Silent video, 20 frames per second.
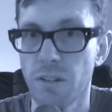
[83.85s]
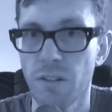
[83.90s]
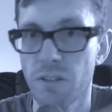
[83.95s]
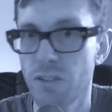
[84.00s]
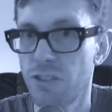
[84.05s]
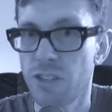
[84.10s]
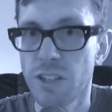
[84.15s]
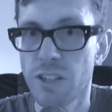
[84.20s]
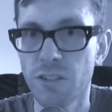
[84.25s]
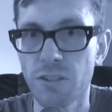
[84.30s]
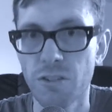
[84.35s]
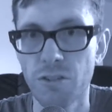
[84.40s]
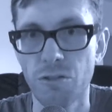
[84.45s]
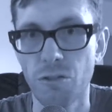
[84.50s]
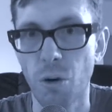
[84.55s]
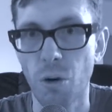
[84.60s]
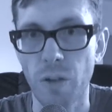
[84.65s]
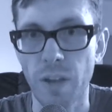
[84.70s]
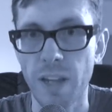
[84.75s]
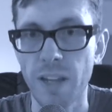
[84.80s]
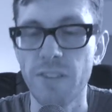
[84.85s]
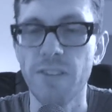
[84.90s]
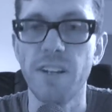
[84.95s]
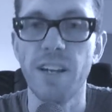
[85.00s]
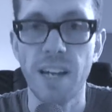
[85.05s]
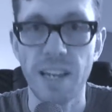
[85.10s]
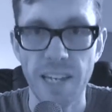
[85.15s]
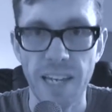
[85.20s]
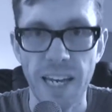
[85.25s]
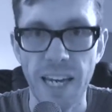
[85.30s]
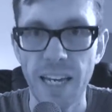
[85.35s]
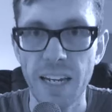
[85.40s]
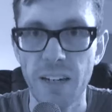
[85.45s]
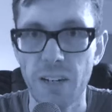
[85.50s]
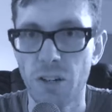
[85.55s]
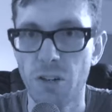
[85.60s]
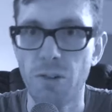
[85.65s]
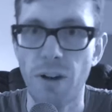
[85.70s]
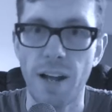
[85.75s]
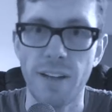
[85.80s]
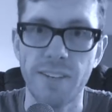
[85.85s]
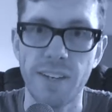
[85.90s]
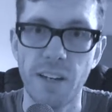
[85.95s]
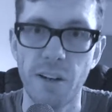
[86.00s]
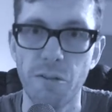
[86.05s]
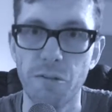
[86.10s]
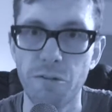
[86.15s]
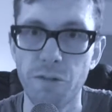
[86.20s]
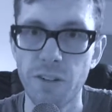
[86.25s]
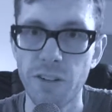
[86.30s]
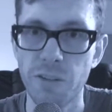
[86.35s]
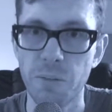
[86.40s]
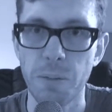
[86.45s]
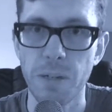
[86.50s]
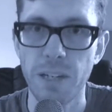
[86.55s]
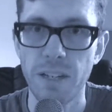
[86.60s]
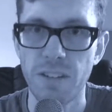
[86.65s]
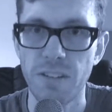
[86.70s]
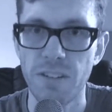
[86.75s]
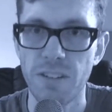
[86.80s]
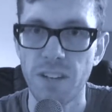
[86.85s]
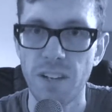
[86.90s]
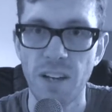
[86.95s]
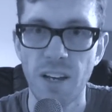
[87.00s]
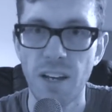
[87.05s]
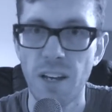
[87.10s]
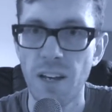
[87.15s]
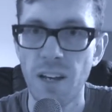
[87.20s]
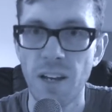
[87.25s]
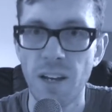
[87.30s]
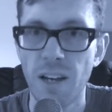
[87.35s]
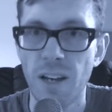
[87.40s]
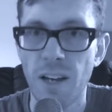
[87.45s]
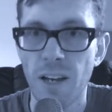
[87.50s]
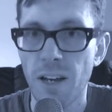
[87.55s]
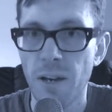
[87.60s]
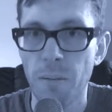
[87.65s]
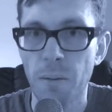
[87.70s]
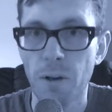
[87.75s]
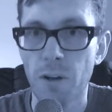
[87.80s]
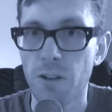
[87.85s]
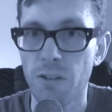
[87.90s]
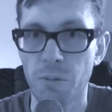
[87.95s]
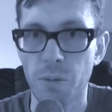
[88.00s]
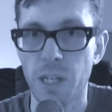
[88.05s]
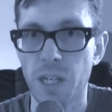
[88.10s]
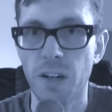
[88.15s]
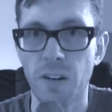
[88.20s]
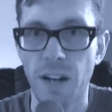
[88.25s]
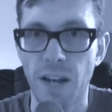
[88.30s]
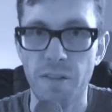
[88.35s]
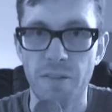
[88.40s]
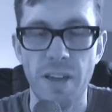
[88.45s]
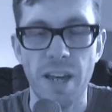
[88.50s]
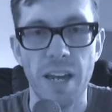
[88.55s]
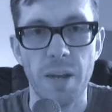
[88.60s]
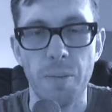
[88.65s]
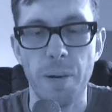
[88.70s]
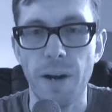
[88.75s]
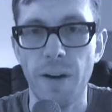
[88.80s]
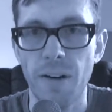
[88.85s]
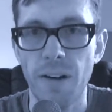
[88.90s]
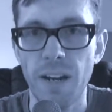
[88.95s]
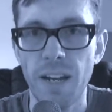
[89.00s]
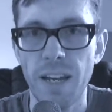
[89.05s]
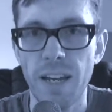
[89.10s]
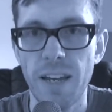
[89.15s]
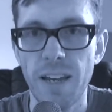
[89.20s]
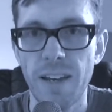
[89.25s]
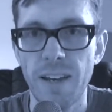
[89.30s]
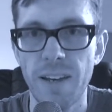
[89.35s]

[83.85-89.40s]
seize control of the internet again and crack down on free speech, because we can't have that apparently.